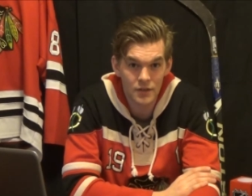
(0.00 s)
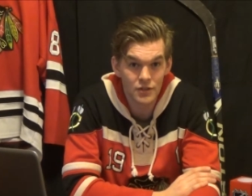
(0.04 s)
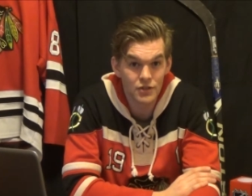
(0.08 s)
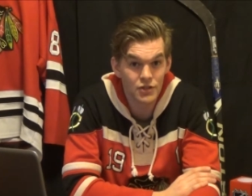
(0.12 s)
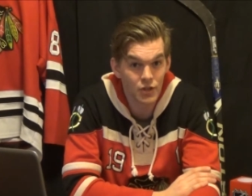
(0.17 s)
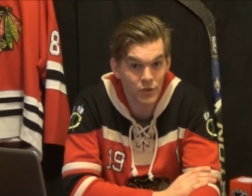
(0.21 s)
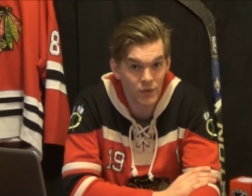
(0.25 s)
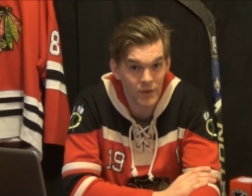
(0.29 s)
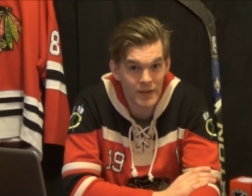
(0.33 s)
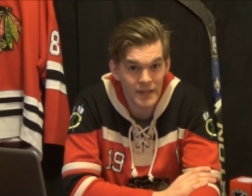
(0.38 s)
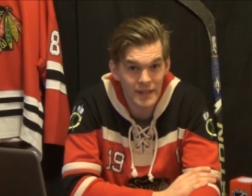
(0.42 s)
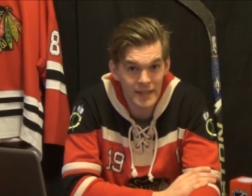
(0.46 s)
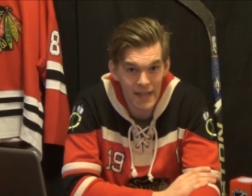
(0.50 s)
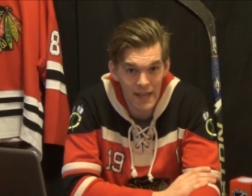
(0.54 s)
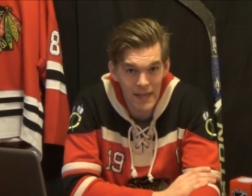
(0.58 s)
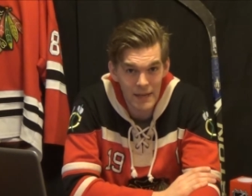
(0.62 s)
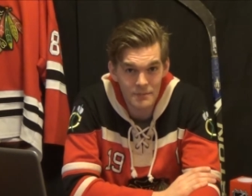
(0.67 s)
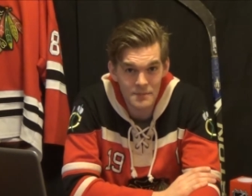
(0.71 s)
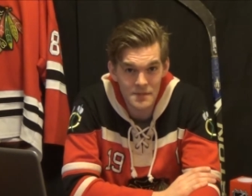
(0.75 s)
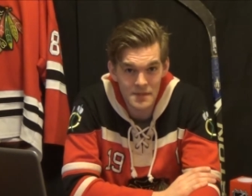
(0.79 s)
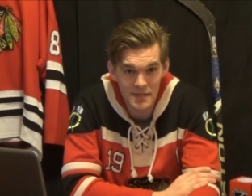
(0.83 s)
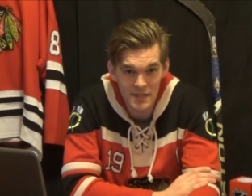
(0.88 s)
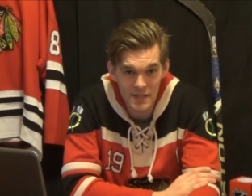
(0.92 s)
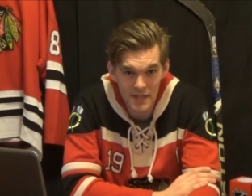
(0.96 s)
during
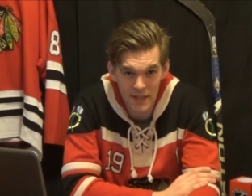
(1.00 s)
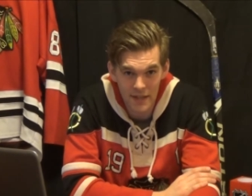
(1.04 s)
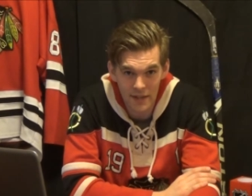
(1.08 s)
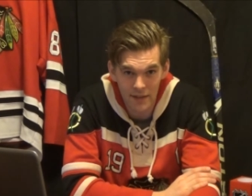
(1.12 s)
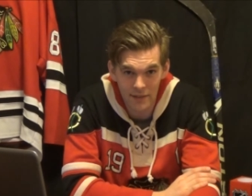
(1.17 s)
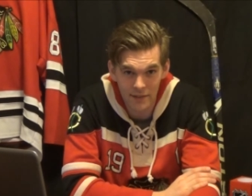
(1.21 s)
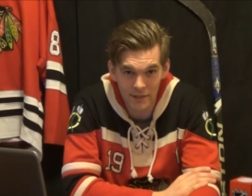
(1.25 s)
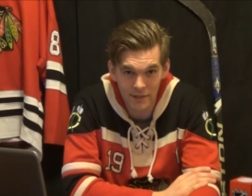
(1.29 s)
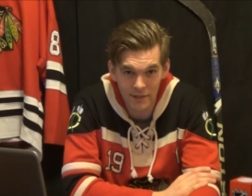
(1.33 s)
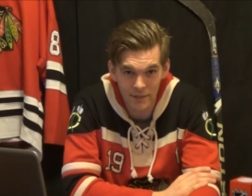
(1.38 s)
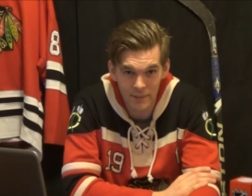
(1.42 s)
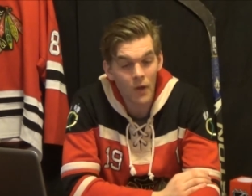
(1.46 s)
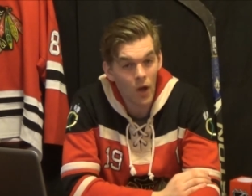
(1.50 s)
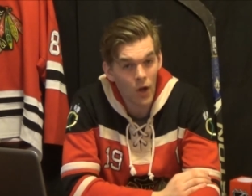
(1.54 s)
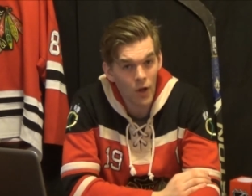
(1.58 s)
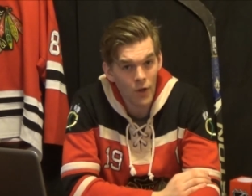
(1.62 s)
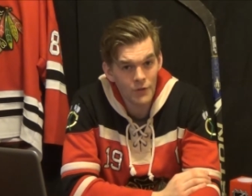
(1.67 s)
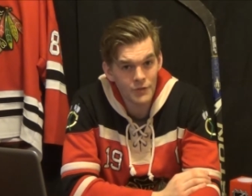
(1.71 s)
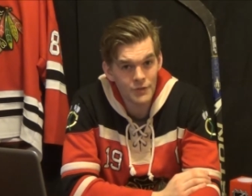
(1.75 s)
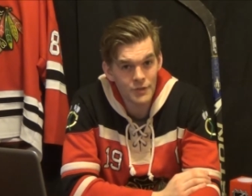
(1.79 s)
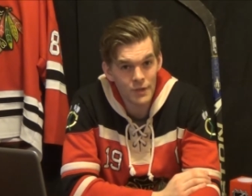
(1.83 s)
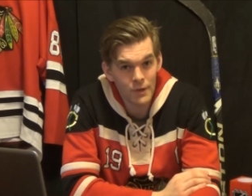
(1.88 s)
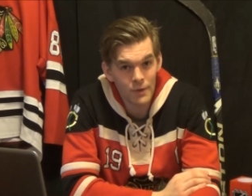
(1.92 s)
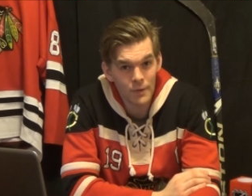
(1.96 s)
Game 6.
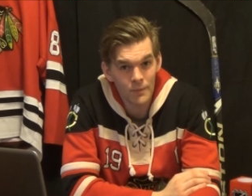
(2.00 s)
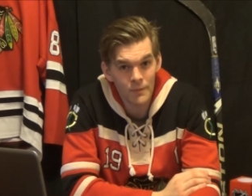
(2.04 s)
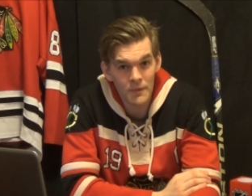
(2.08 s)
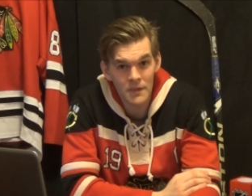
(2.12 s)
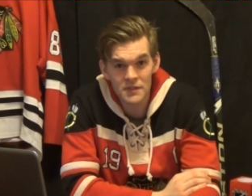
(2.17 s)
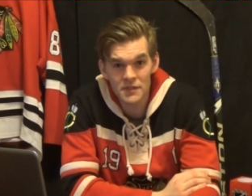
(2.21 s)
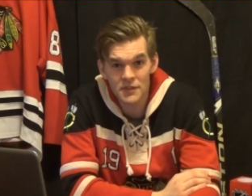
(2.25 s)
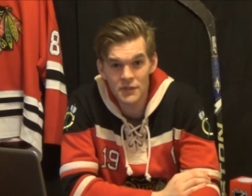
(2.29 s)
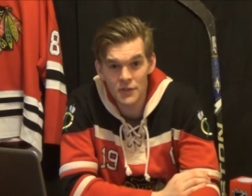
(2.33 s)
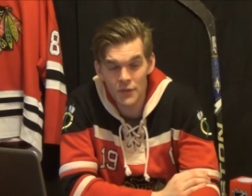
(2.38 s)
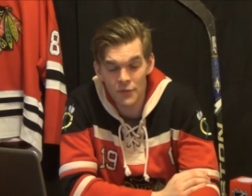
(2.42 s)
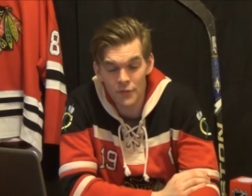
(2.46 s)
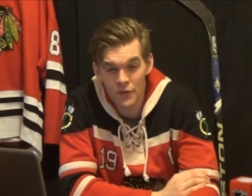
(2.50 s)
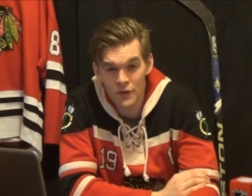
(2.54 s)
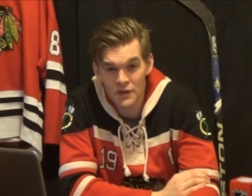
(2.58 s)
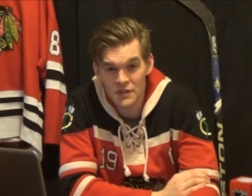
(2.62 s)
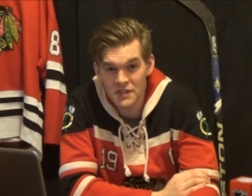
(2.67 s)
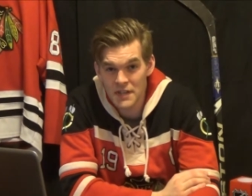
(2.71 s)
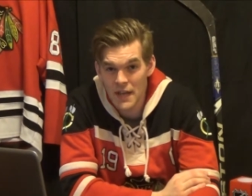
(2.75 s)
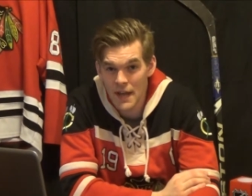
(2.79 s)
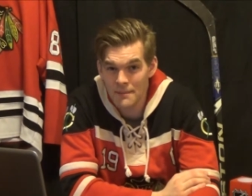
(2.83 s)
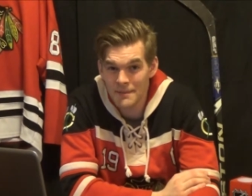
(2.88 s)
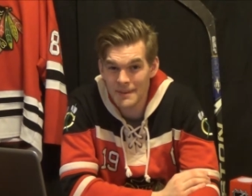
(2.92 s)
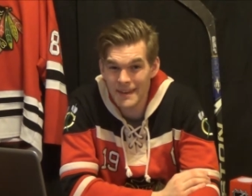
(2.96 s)
Also, this is the
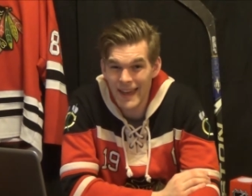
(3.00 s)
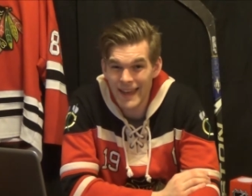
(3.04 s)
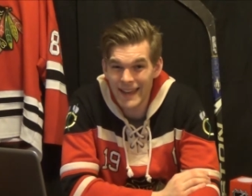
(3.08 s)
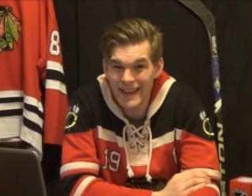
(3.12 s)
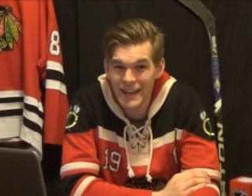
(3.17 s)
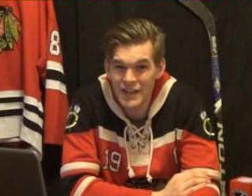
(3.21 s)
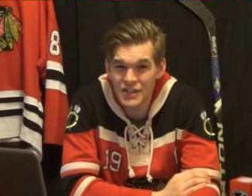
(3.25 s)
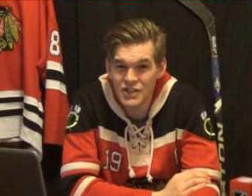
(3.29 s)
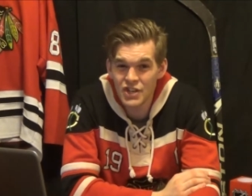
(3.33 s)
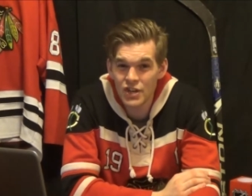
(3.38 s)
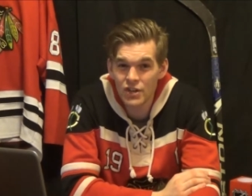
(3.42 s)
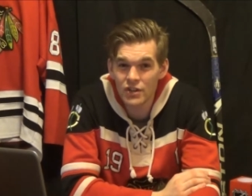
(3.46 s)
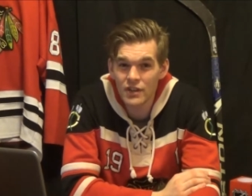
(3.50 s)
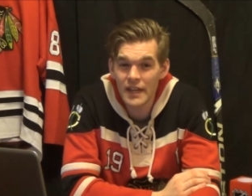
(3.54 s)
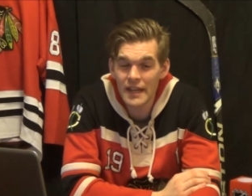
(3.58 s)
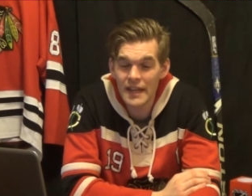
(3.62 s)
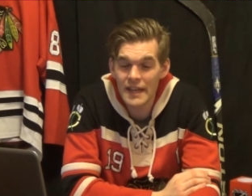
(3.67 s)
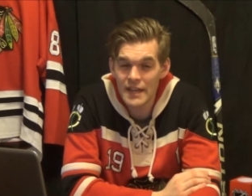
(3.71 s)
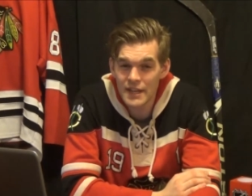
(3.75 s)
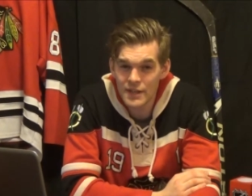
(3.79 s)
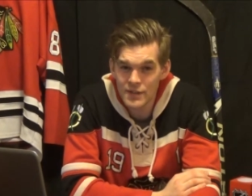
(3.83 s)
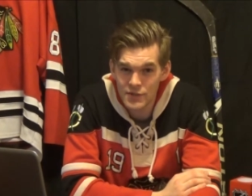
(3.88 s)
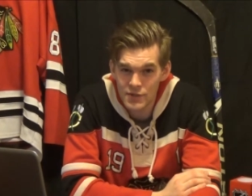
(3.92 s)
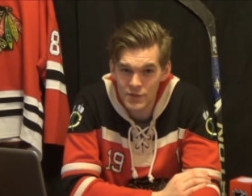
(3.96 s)
first time in NHL
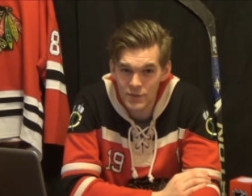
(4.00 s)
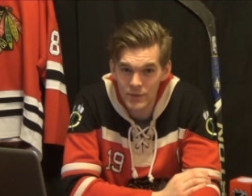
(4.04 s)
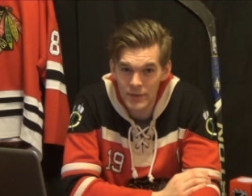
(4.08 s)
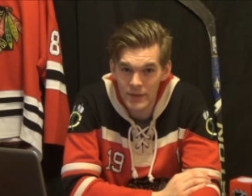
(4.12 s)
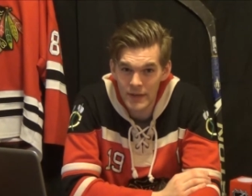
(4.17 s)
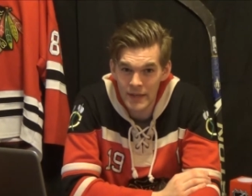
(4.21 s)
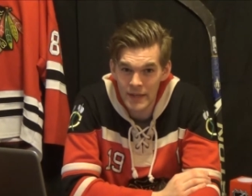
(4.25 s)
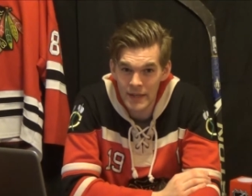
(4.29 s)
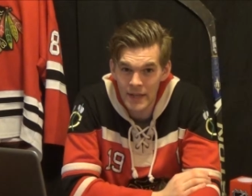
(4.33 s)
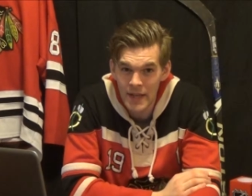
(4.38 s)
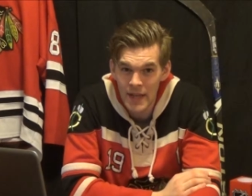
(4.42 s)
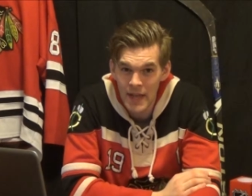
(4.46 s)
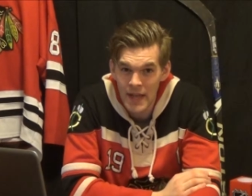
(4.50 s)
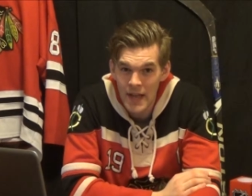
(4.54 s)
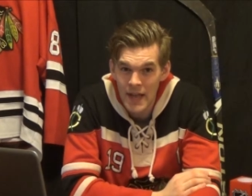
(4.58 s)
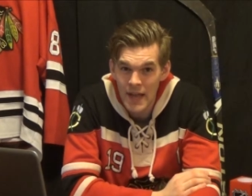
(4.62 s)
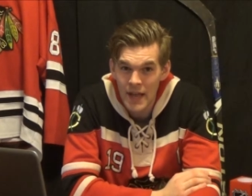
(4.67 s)
history